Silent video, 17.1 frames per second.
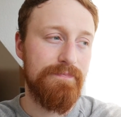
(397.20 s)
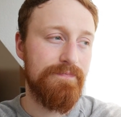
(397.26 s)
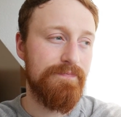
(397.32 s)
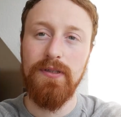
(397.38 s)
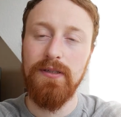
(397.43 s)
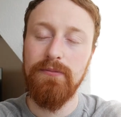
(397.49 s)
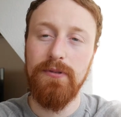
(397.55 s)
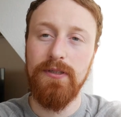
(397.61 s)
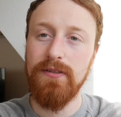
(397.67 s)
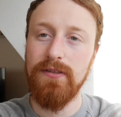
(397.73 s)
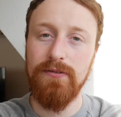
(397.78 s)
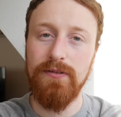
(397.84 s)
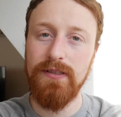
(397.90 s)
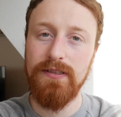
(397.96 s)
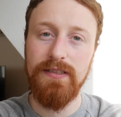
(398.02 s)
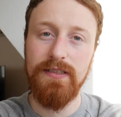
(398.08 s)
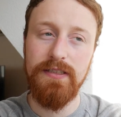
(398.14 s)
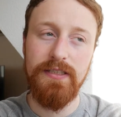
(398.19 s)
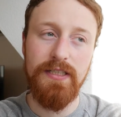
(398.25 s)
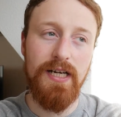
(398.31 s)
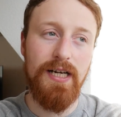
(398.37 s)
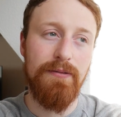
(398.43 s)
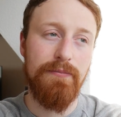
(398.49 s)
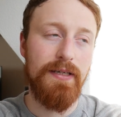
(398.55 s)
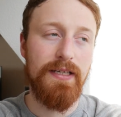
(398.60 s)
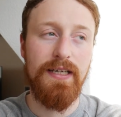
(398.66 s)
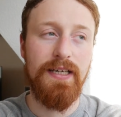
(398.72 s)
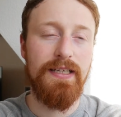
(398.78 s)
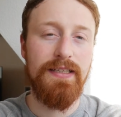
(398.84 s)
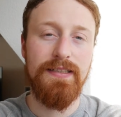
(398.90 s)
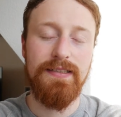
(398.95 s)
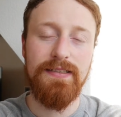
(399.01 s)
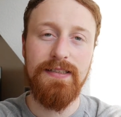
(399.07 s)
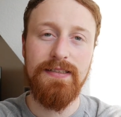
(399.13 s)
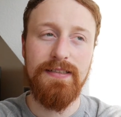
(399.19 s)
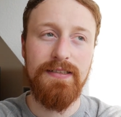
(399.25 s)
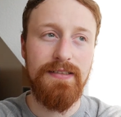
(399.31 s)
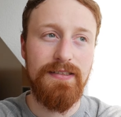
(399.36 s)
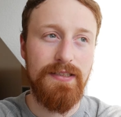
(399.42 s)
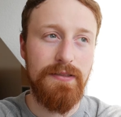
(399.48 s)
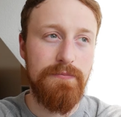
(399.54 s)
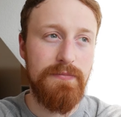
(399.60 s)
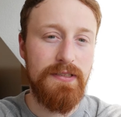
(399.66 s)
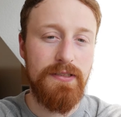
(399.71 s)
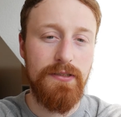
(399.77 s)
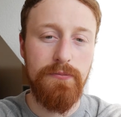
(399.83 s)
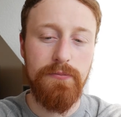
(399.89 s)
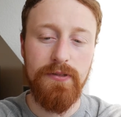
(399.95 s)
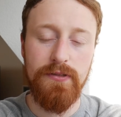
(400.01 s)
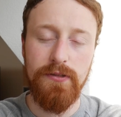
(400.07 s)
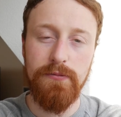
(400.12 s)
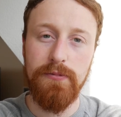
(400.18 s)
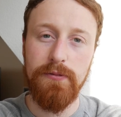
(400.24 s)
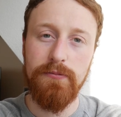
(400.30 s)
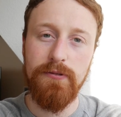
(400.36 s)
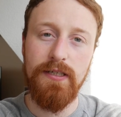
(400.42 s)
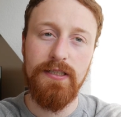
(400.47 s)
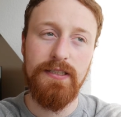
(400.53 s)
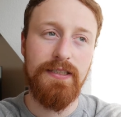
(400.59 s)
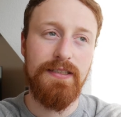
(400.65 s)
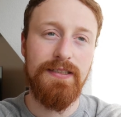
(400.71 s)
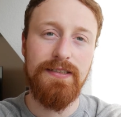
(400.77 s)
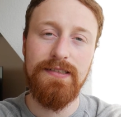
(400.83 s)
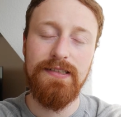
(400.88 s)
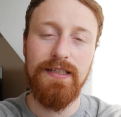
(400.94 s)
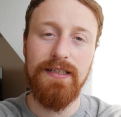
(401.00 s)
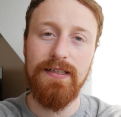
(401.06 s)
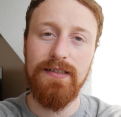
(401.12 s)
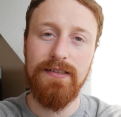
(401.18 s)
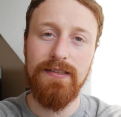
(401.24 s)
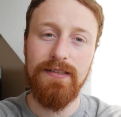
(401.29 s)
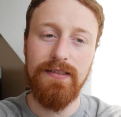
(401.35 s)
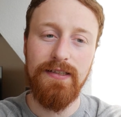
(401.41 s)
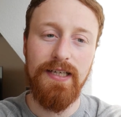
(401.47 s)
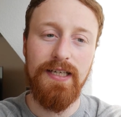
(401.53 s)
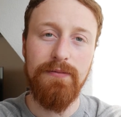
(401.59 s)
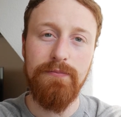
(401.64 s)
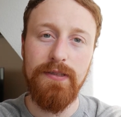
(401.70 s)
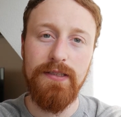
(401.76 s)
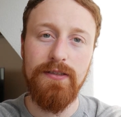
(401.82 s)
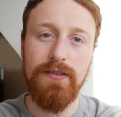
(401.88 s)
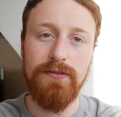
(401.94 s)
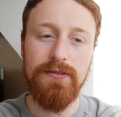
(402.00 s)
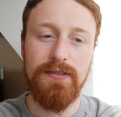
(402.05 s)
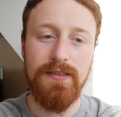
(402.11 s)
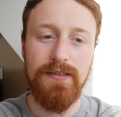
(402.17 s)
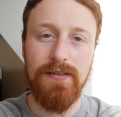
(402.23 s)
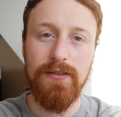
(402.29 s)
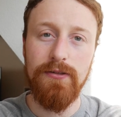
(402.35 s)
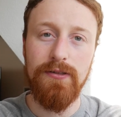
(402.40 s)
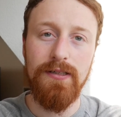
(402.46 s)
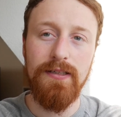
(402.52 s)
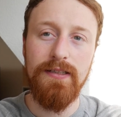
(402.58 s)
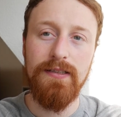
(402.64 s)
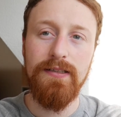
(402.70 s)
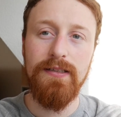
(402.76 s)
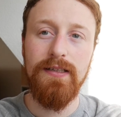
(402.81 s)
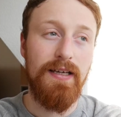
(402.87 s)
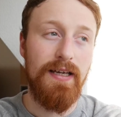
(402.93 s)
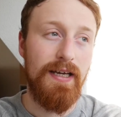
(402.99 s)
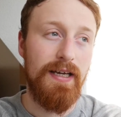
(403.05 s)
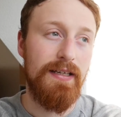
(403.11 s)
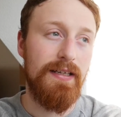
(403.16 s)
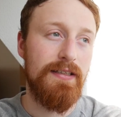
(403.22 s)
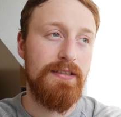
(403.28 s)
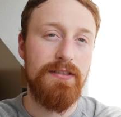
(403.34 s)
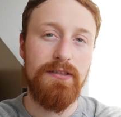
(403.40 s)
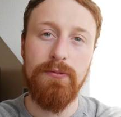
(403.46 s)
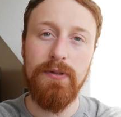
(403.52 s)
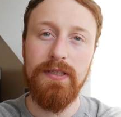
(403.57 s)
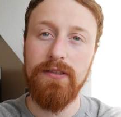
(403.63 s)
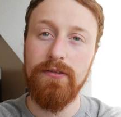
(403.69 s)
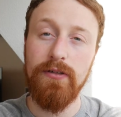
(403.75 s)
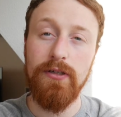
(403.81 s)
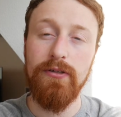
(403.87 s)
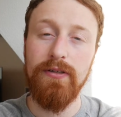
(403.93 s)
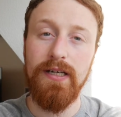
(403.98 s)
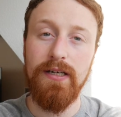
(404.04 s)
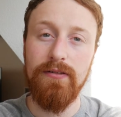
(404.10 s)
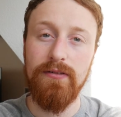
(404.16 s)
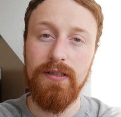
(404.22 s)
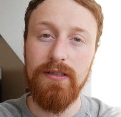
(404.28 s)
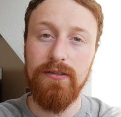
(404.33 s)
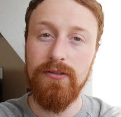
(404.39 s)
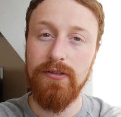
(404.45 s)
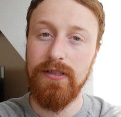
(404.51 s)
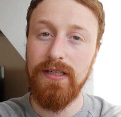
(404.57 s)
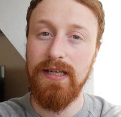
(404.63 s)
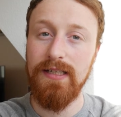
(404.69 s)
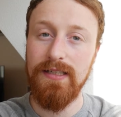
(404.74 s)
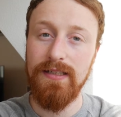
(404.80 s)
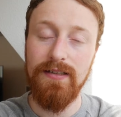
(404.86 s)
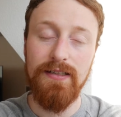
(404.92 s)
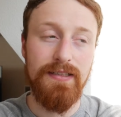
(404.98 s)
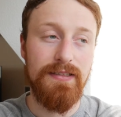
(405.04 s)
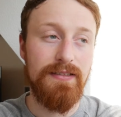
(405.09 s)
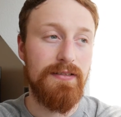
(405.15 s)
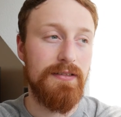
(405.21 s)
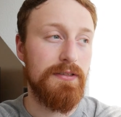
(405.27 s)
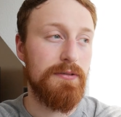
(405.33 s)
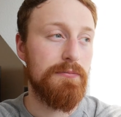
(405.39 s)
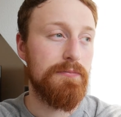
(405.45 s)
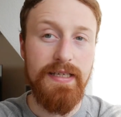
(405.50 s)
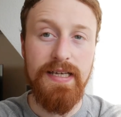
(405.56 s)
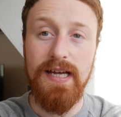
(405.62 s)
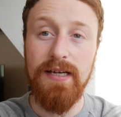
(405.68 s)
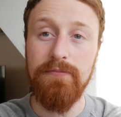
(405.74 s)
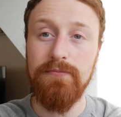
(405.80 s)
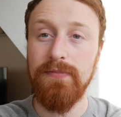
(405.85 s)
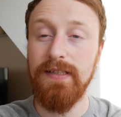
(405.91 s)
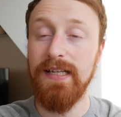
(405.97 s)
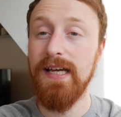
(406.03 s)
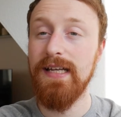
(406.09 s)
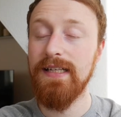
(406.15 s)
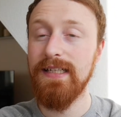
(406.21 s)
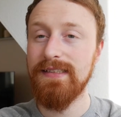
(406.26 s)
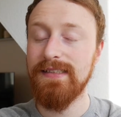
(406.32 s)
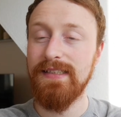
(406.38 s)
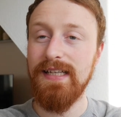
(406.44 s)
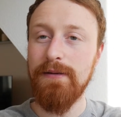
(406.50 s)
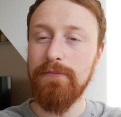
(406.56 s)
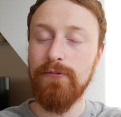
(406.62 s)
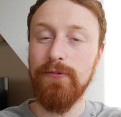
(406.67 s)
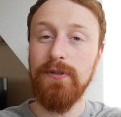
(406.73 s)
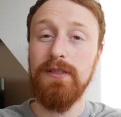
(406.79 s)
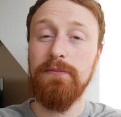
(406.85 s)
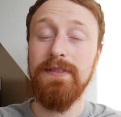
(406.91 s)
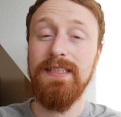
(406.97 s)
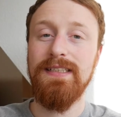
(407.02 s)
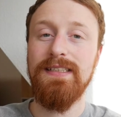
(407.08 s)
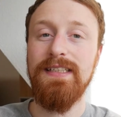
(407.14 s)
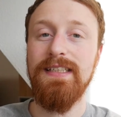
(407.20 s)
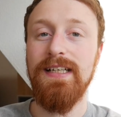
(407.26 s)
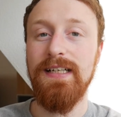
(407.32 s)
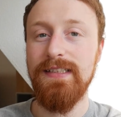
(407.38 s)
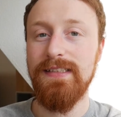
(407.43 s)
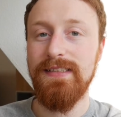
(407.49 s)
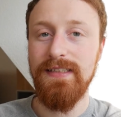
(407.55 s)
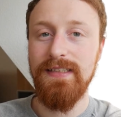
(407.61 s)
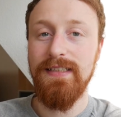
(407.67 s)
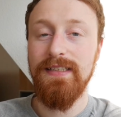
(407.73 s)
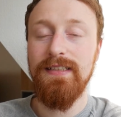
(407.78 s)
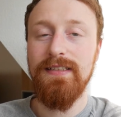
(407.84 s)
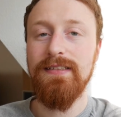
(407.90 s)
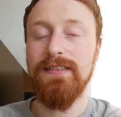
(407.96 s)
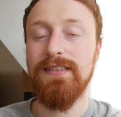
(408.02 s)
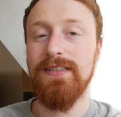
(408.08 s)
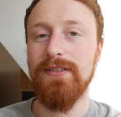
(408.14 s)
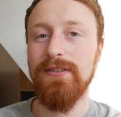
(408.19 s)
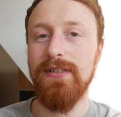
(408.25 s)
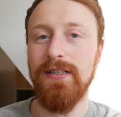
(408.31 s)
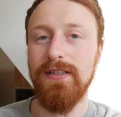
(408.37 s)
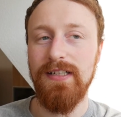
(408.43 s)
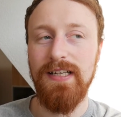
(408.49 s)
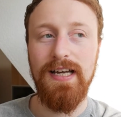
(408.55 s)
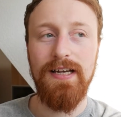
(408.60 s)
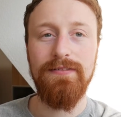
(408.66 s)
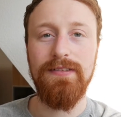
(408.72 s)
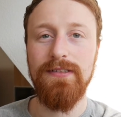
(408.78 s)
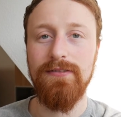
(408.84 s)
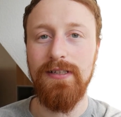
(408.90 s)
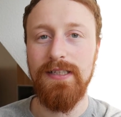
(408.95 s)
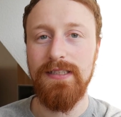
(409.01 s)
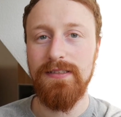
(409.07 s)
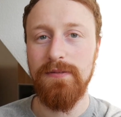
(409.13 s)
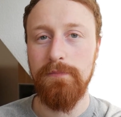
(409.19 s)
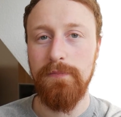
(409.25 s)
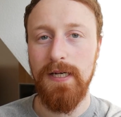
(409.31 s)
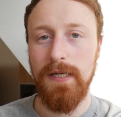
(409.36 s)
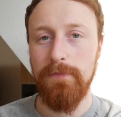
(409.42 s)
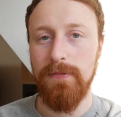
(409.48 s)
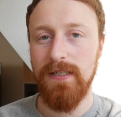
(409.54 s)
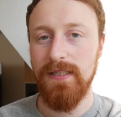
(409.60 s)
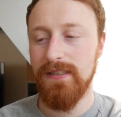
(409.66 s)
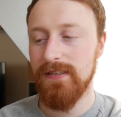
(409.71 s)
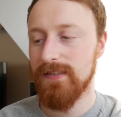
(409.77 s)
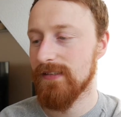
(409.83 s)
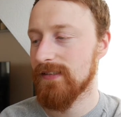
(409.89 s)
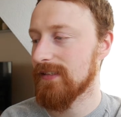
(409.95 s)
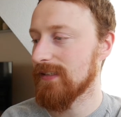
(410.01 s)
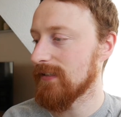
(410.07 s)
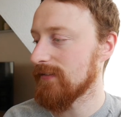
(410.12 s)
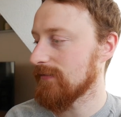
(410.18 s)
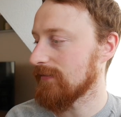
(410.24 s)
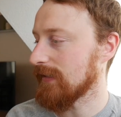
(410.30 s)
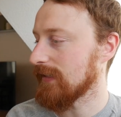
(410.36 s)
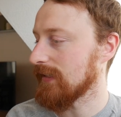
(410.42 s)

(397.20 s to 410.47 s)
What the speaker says: Ubuntu does the job. Again, this isn't some super duper project. It's like a little game being hosted locally, and I just want to grow it out organically. So yeah, the next step will be CI/CD. So I'm gonna have to write some pipelines and stuff,